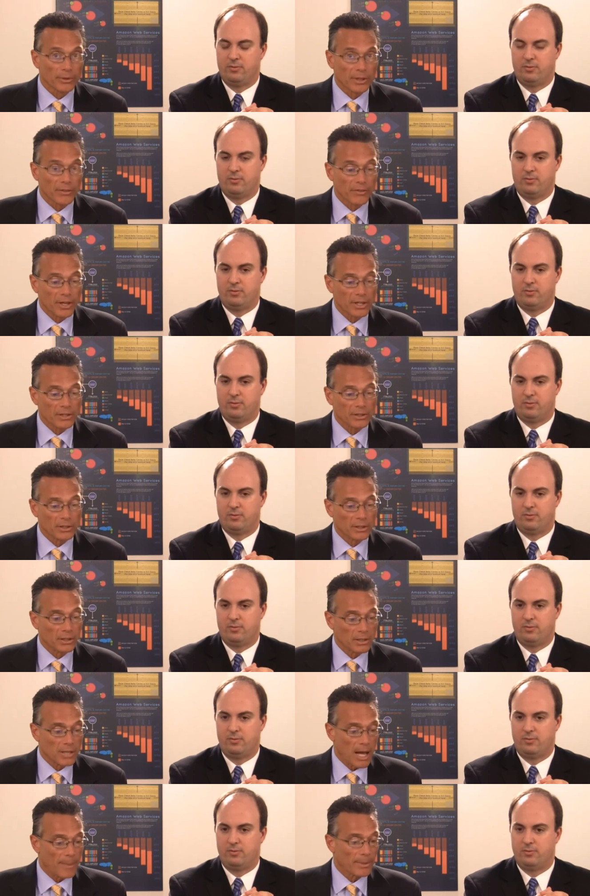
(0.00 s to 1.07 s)
Speaker 1: innovation in
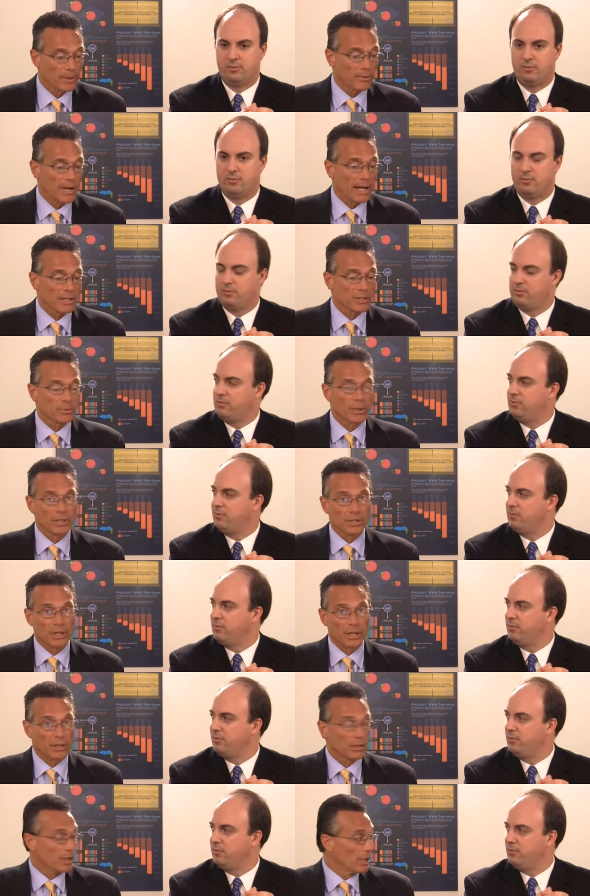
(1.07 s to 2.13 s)
the top of the rack switch
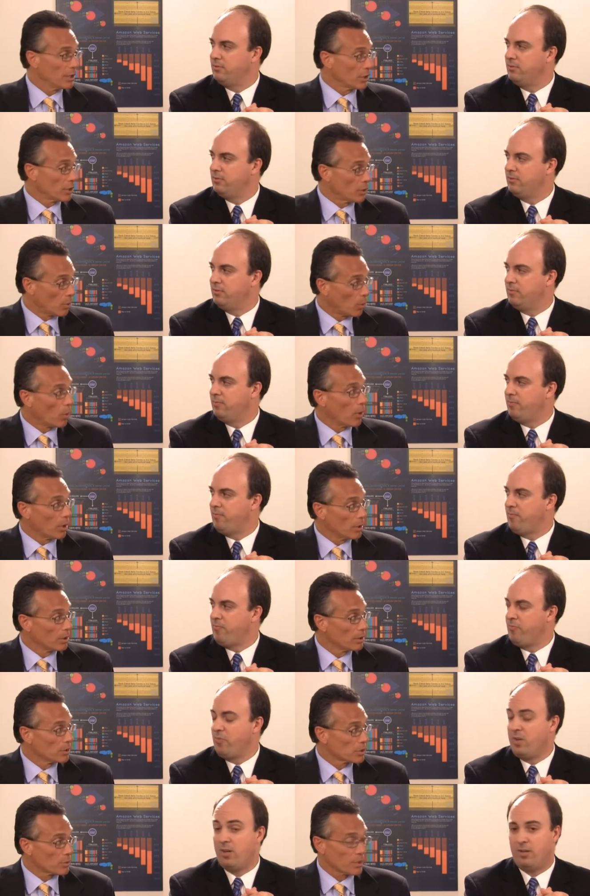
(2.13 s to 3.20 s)
and, in the core
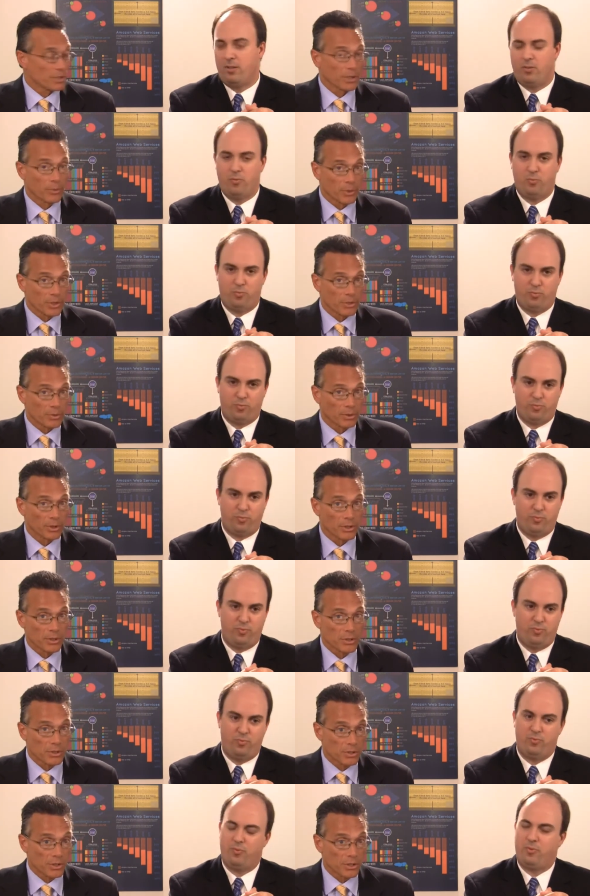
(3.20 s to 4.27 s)
switching, which is really
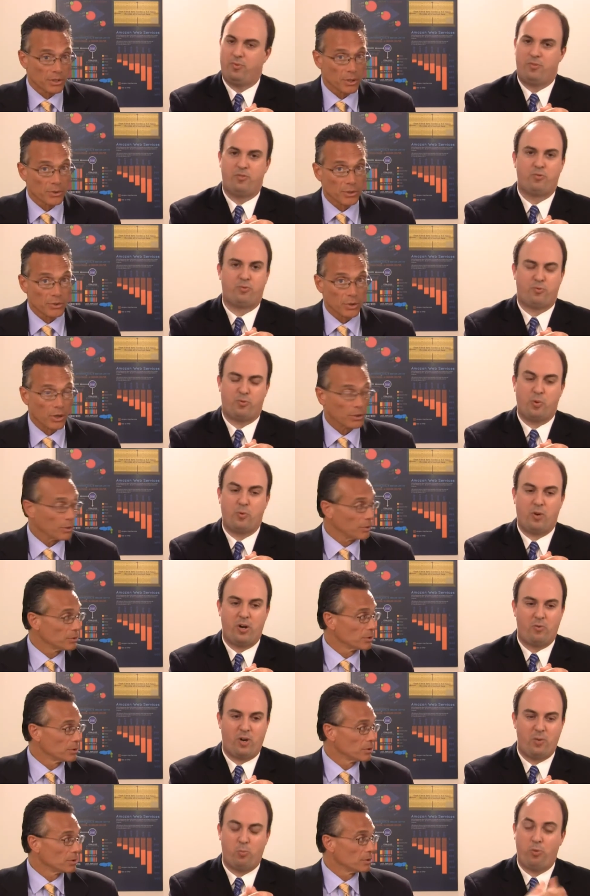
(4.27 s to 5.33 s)
Cisco's stronghold.
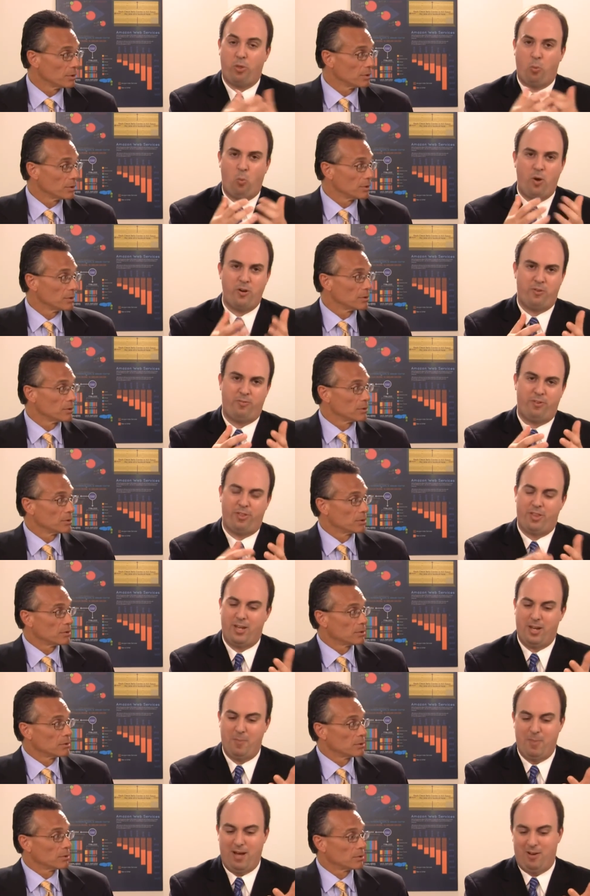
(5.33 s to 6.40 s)
Speaker 2: Right, right. the wonderful
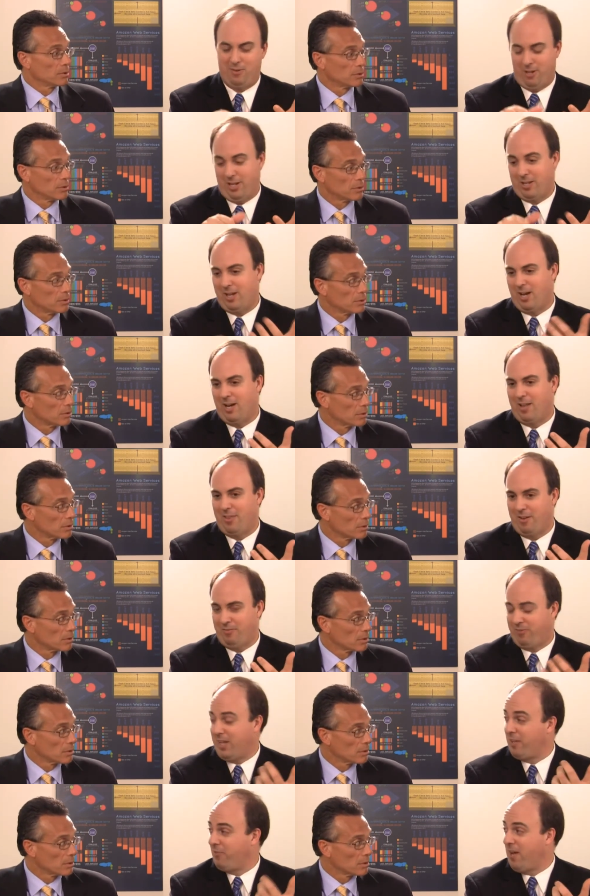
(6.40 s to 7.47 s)
thing about like uh, the
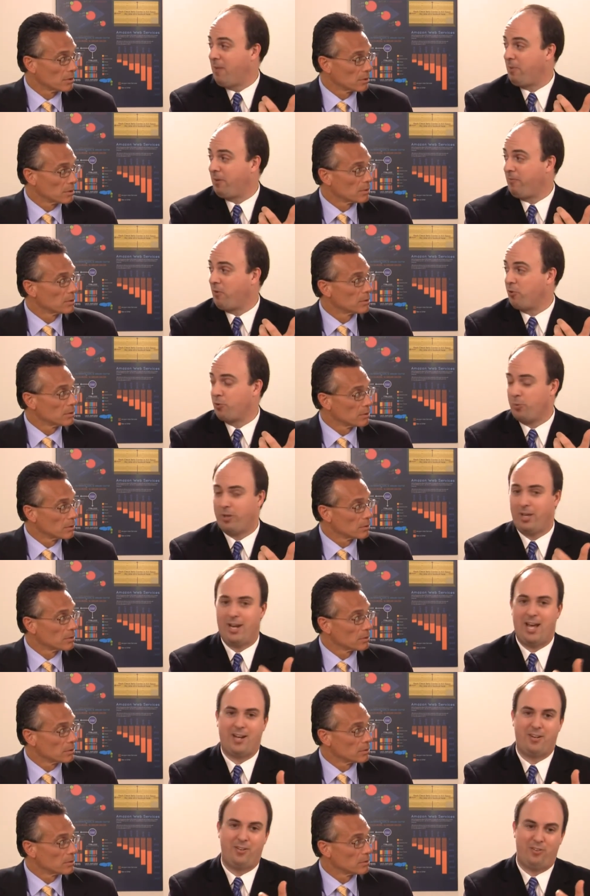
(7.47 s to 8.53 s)
Flex Fabric Virtual
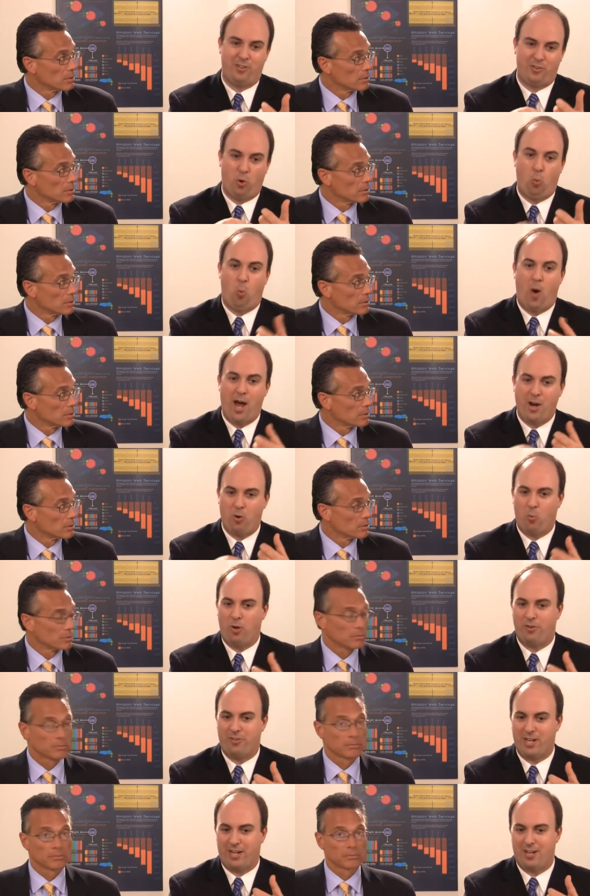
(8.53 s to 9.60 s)
Connect is it's a wire
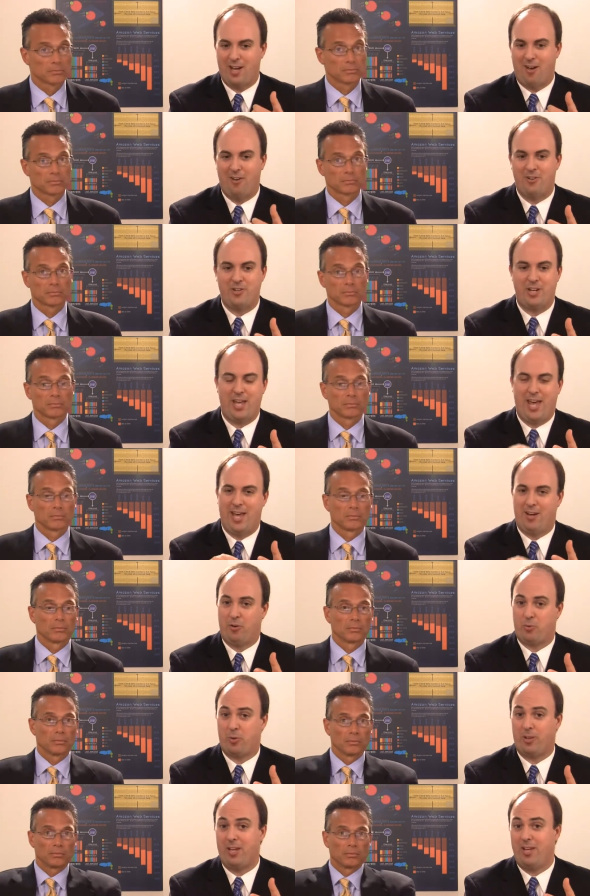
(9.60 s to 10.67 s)
once technology, and it's really